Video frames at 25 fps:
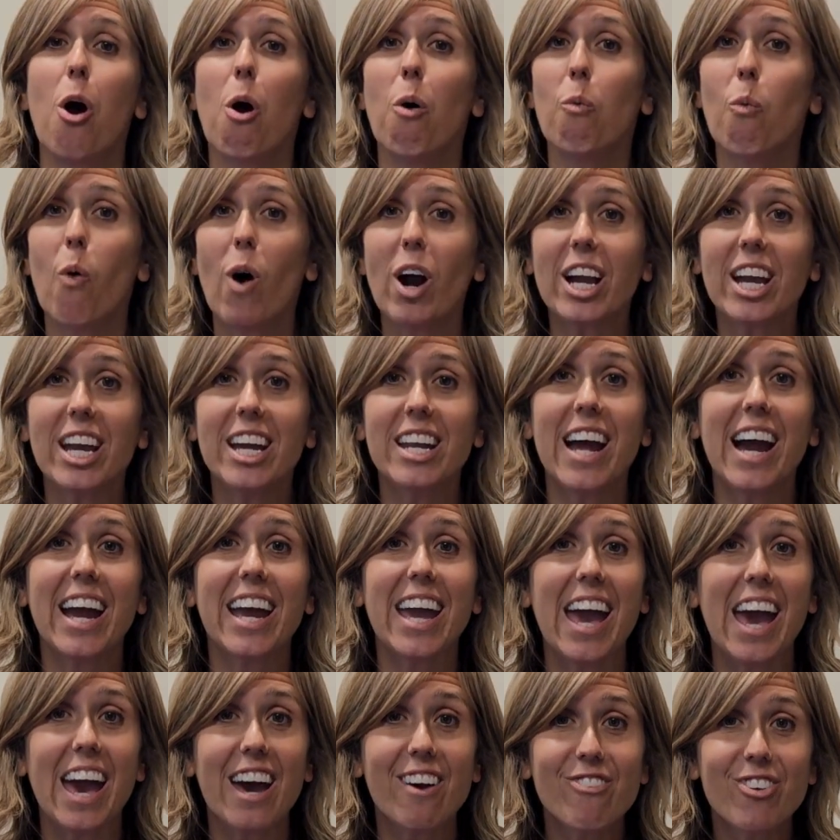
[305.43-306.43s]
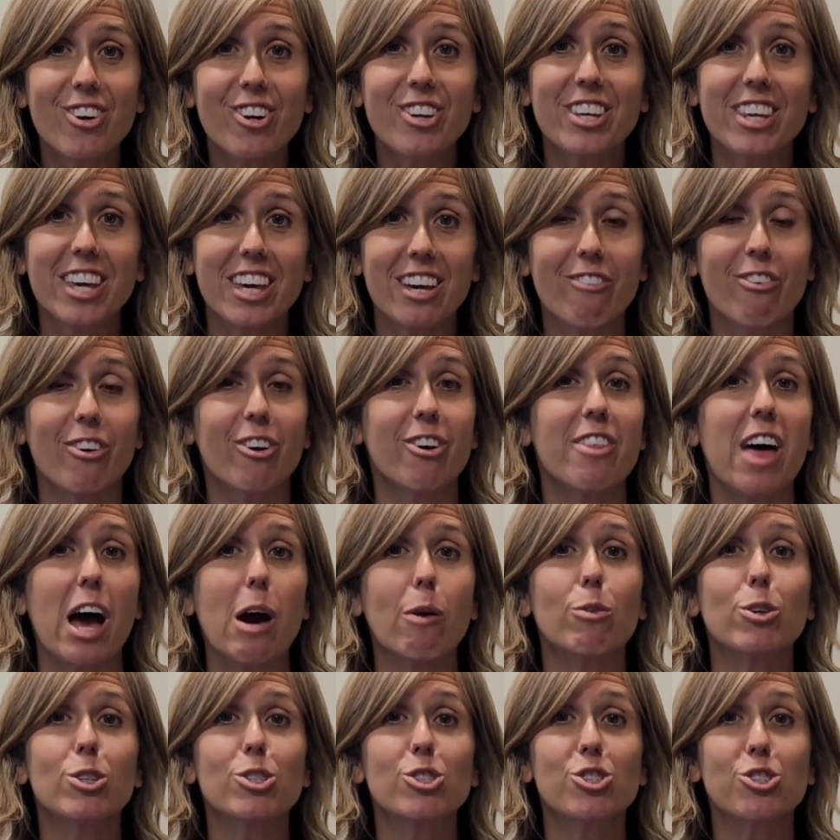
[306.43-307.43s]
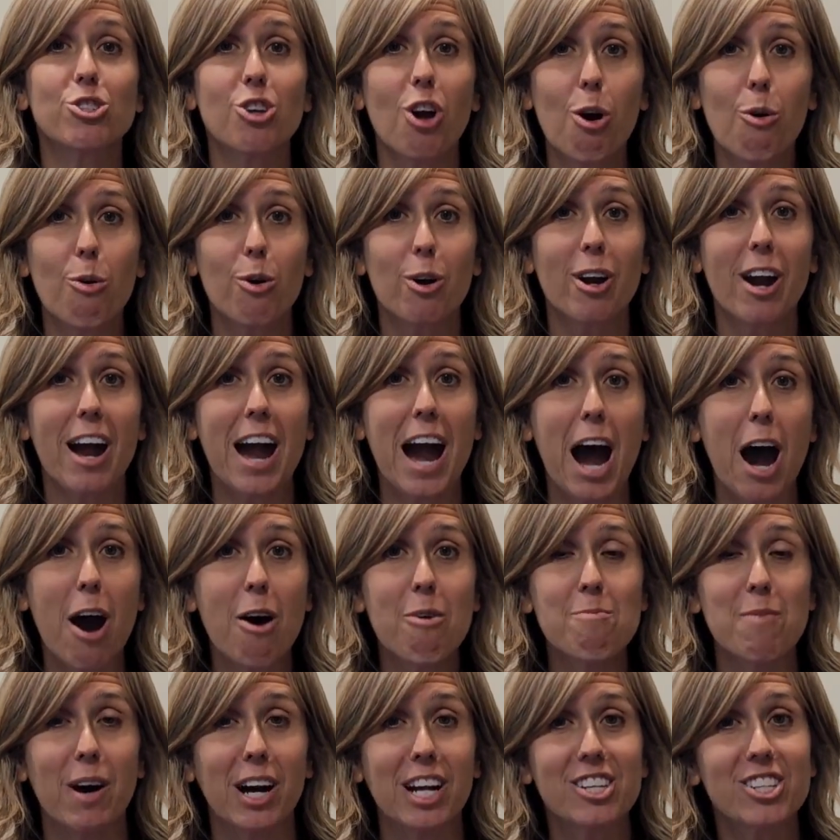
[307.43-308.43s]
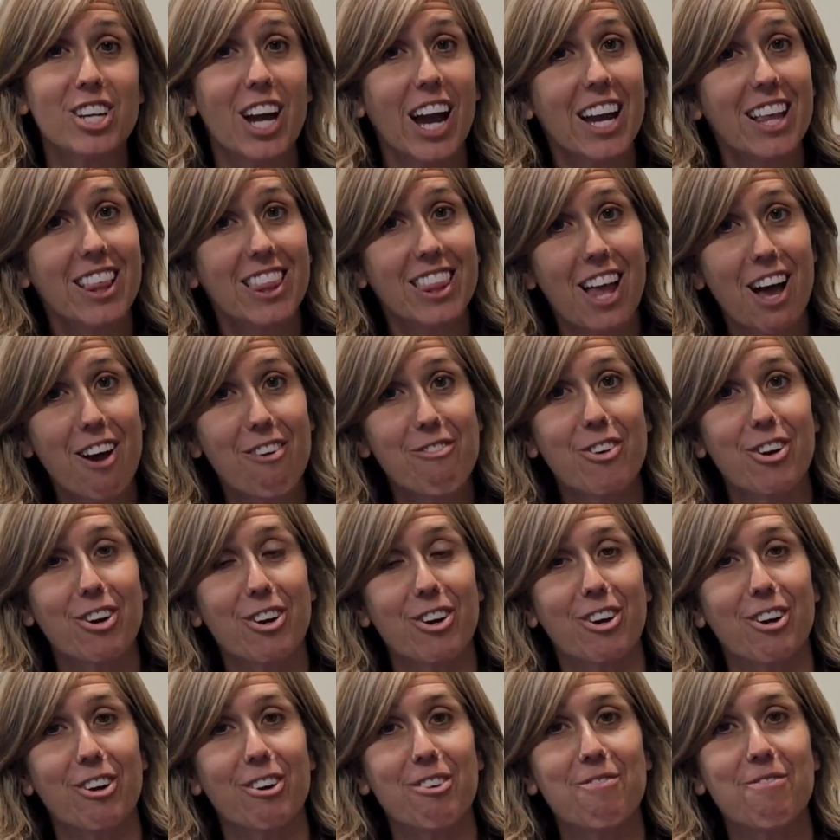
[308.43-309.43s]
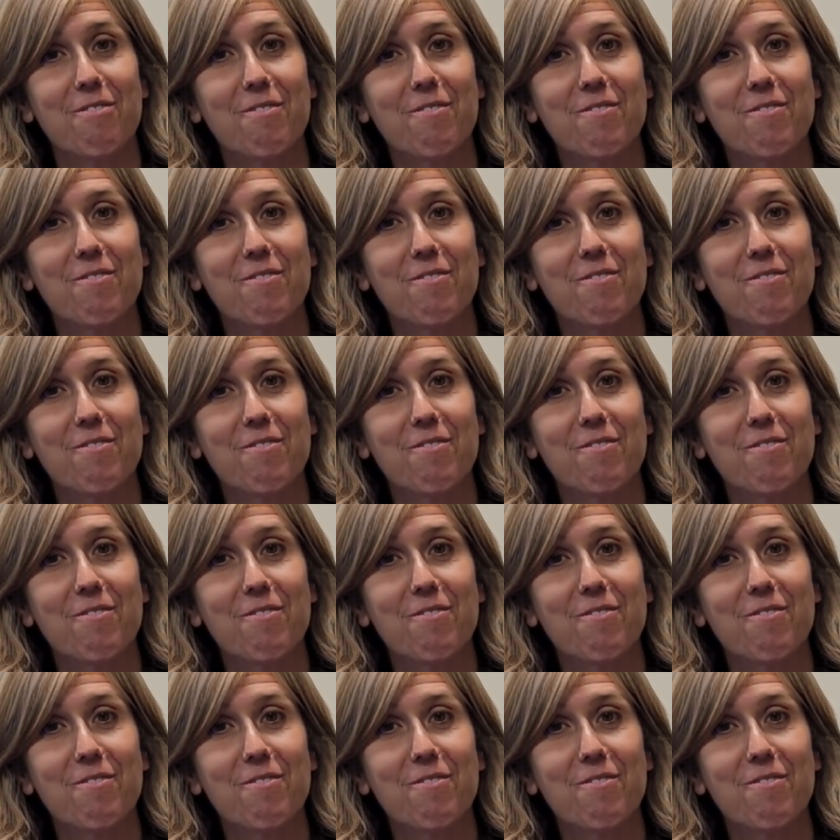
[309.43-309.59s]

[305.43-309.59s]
What can I ever give her that will show her how much I love her?